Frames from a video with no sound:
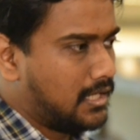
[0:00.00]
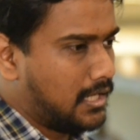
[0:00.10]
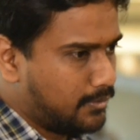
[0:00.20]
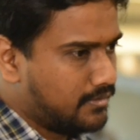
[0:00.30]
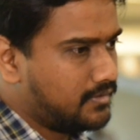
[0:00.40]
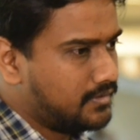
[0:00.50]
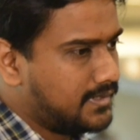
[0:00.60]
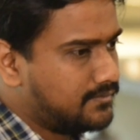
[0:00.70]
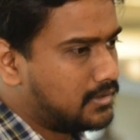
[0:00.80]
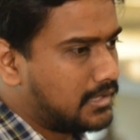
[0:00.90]
However,
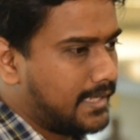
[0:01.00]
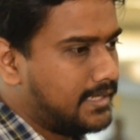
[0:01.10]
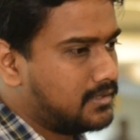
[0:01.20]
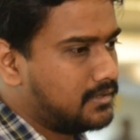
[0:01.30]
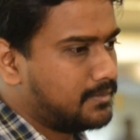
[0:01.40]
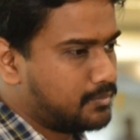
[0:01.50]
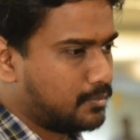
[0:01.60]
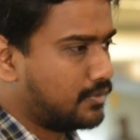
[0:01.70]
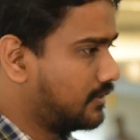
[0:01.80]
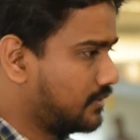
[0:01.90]
they would like the
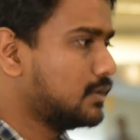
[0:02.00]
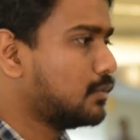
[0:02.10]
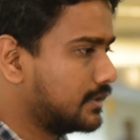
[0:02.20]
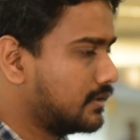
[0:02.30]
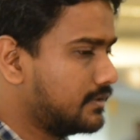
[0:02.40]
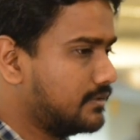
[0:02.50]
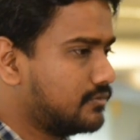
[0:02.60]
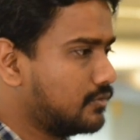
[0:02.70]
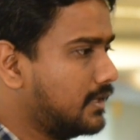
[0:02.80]
promoters, or the Wadhawans,